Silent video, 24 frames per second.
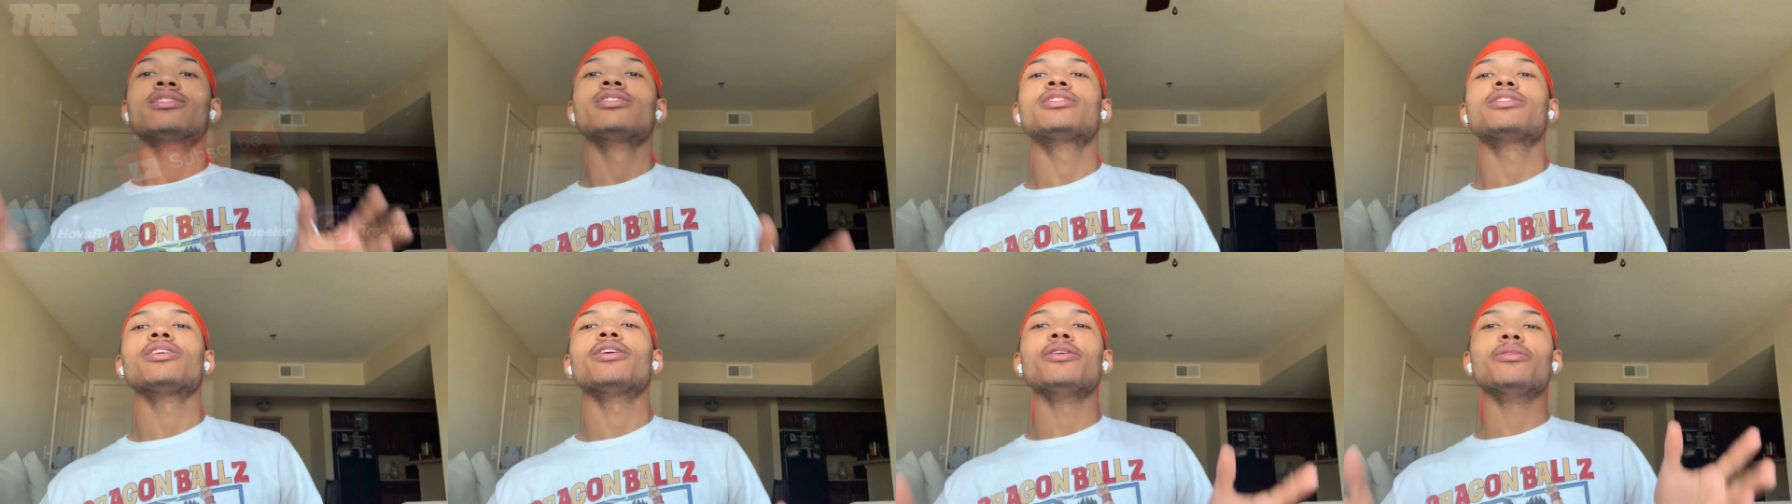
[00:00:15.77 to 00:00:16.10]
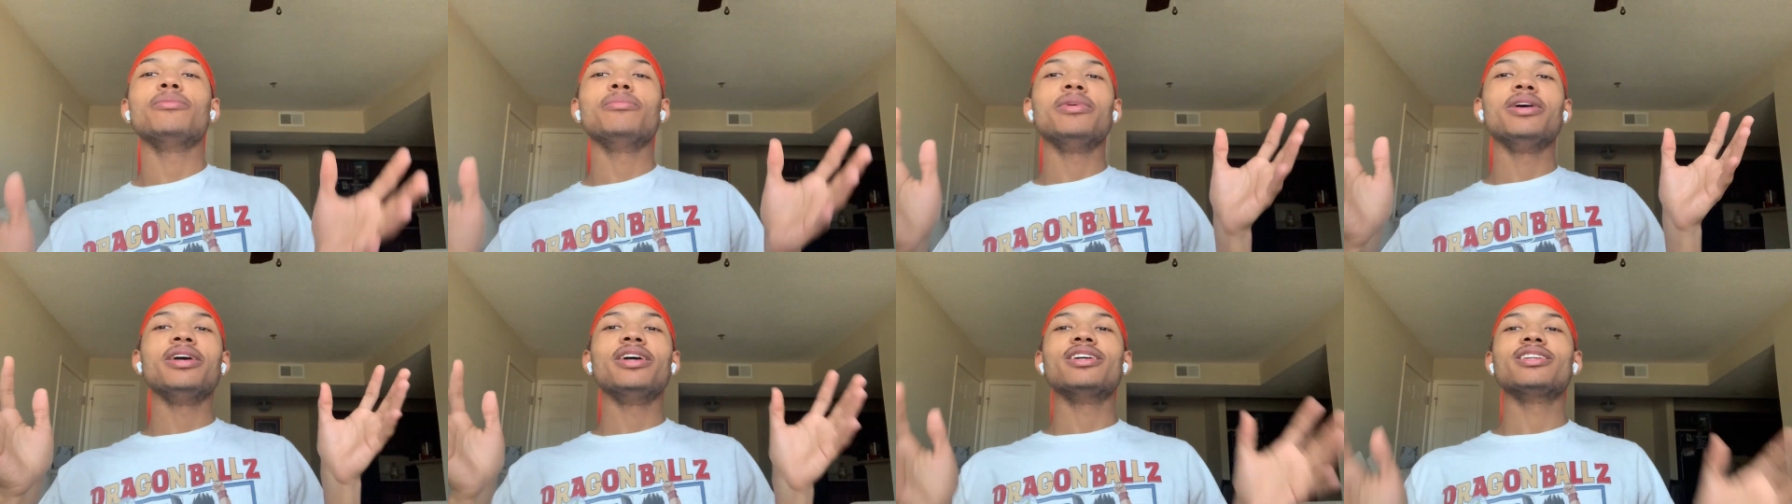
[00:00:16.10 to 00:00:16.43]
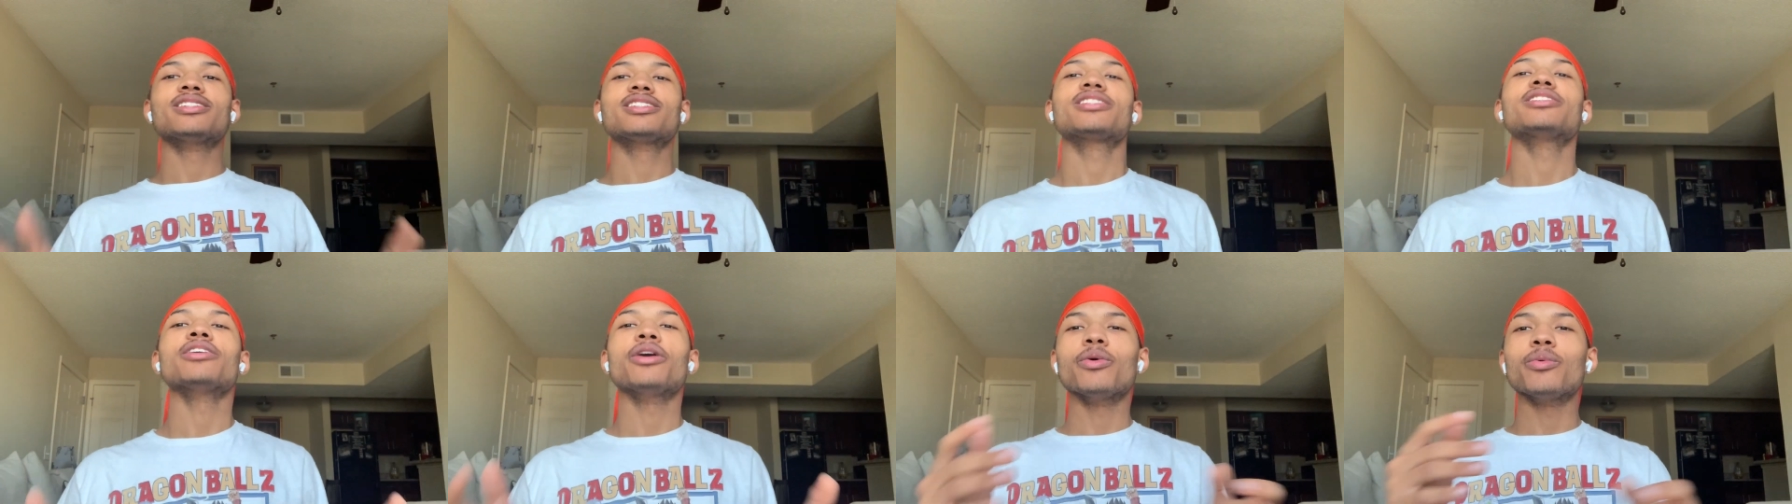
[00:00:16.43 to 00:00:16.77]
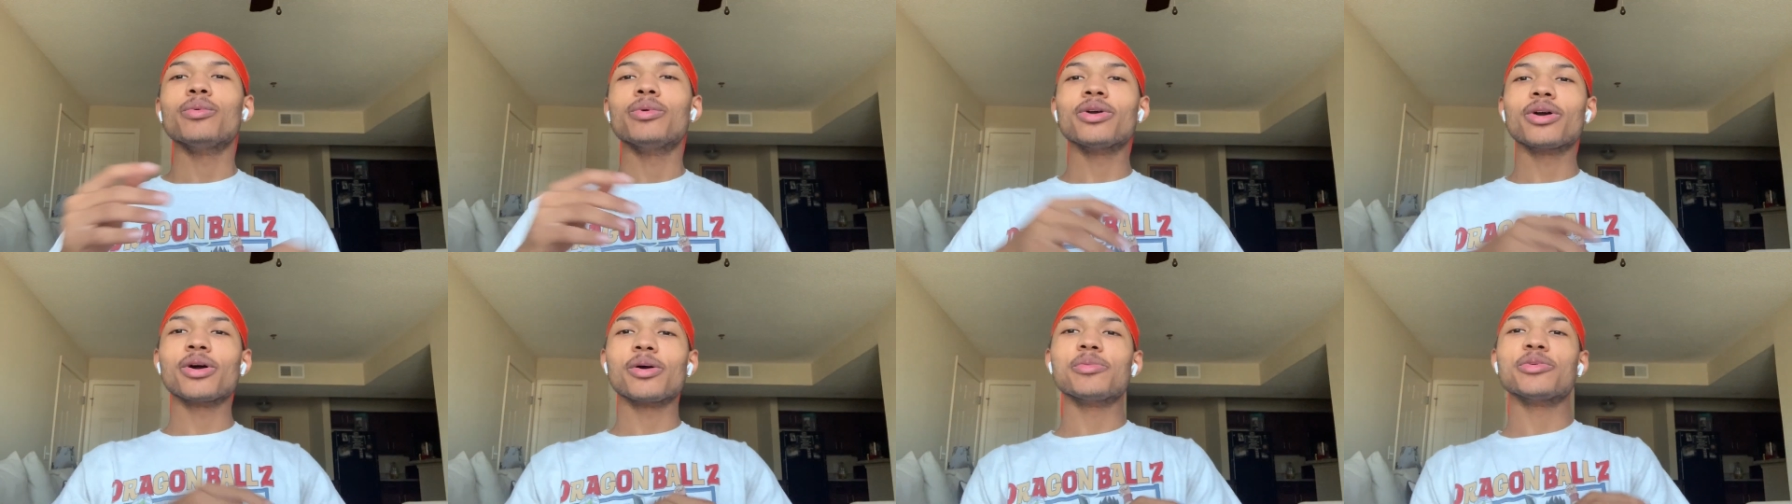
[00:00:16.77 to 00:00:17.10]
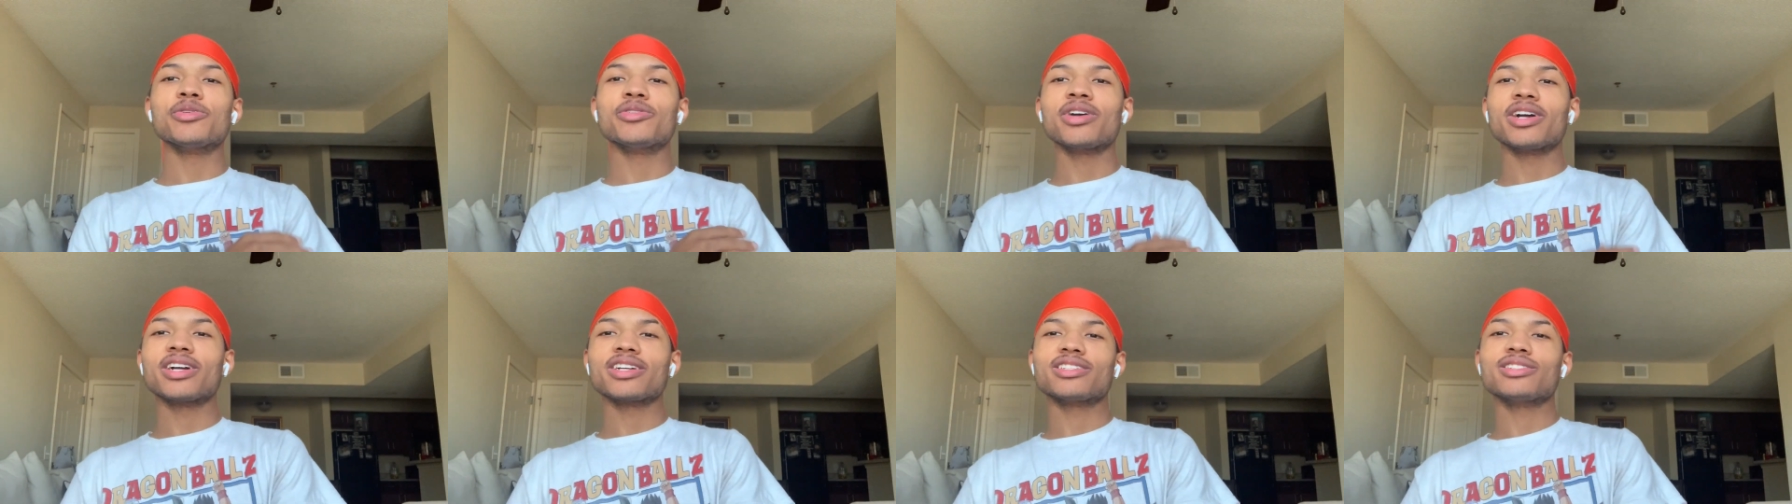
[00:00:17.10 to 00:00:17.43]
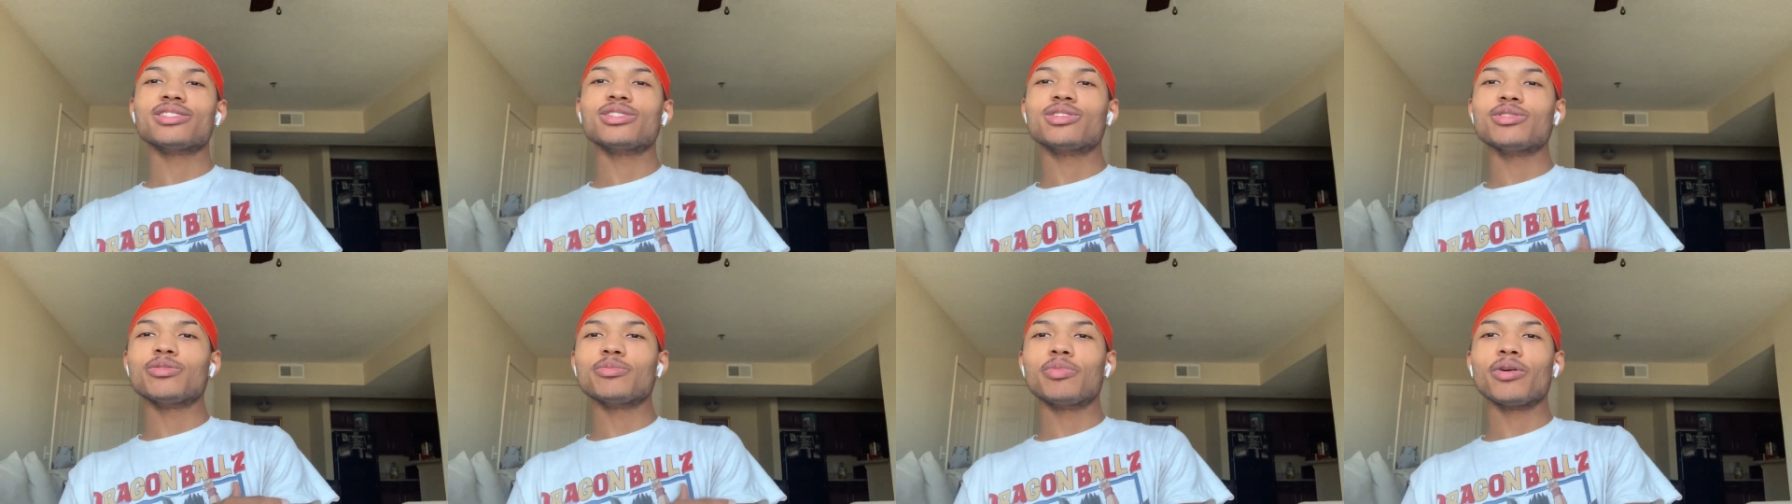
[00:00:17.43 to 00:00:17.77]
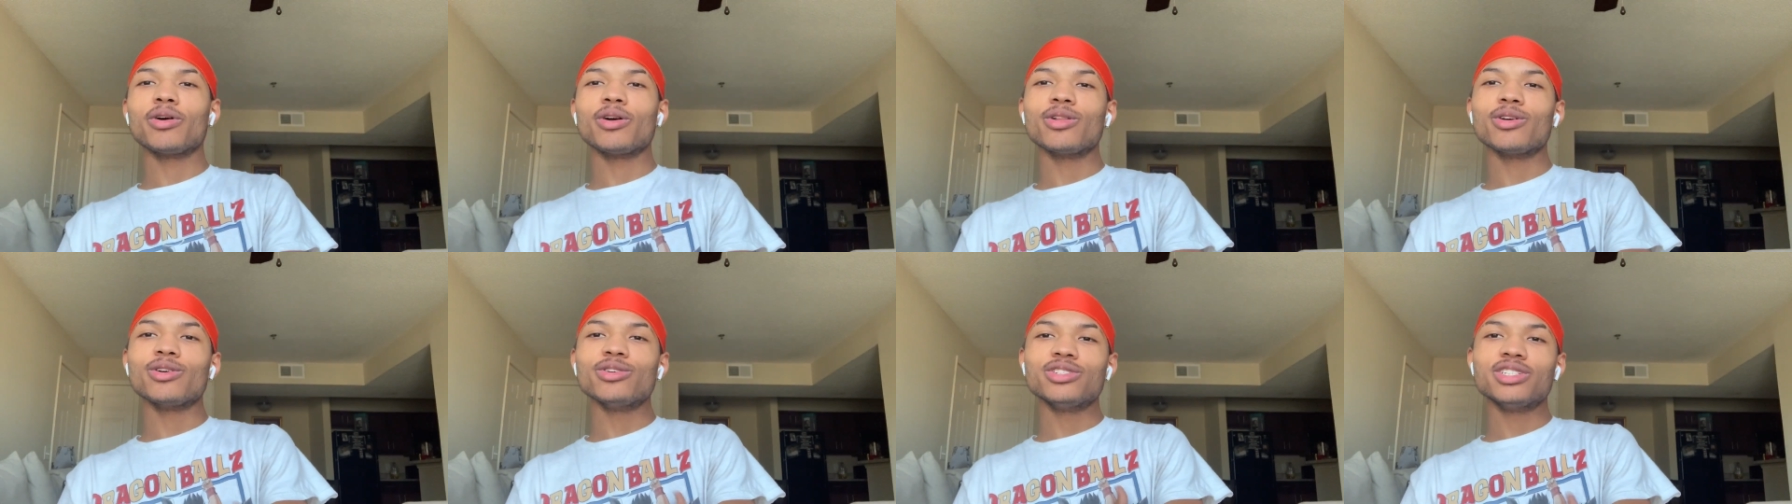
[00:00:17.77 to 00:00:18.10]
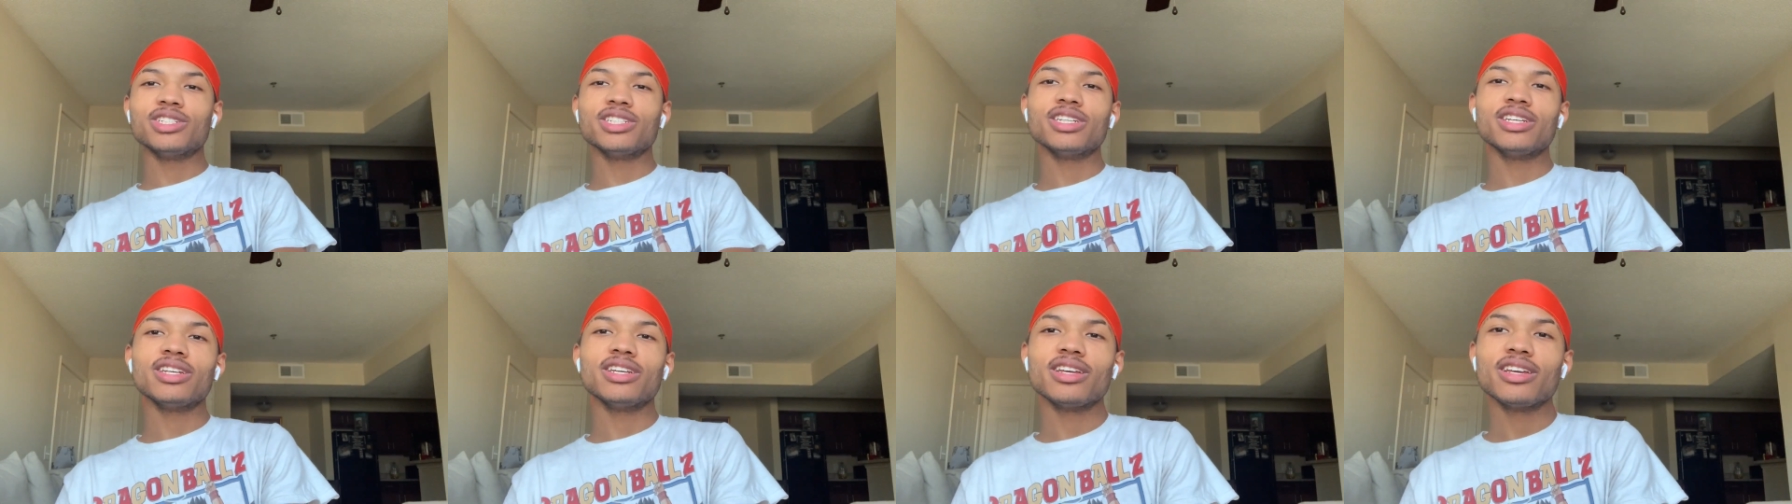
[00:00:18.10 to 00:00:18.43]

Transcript: So, man, so we gonna be right to Polo G,